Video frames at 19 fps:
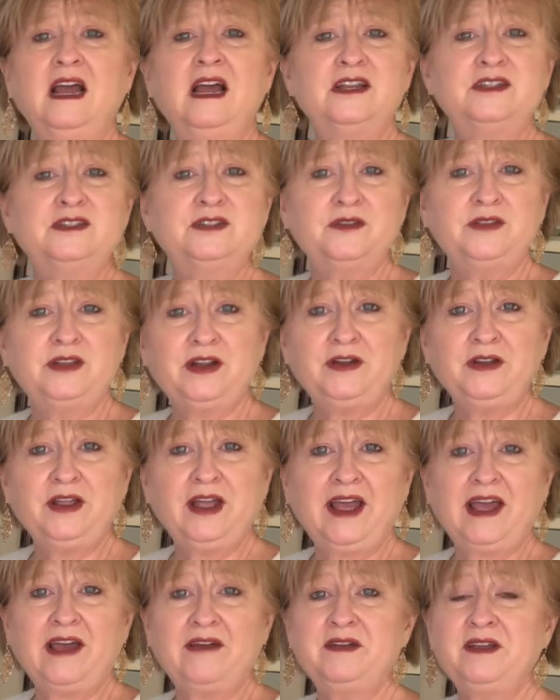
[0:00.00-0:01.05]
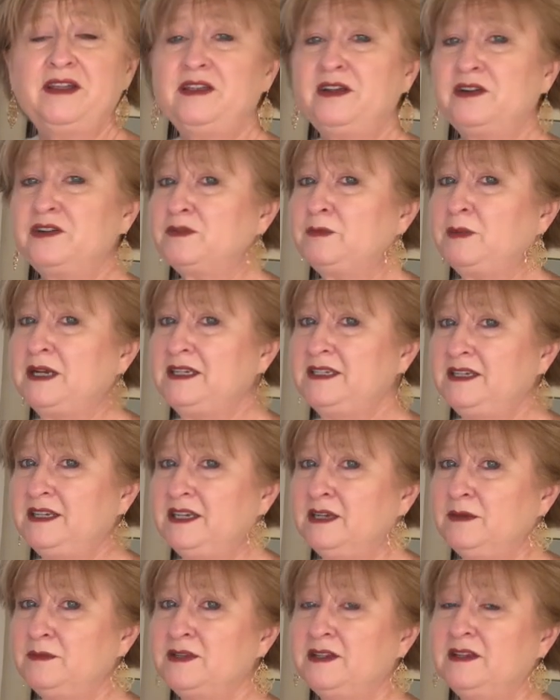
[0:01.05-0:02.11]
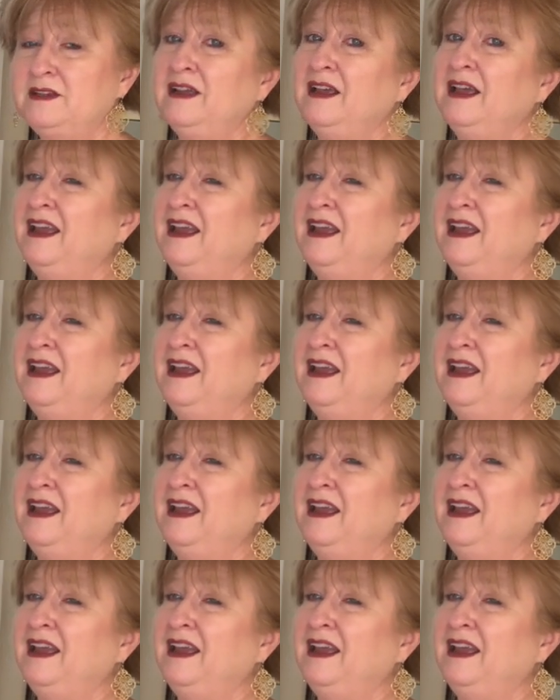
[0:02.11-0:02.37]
So there you have it. There's my tips.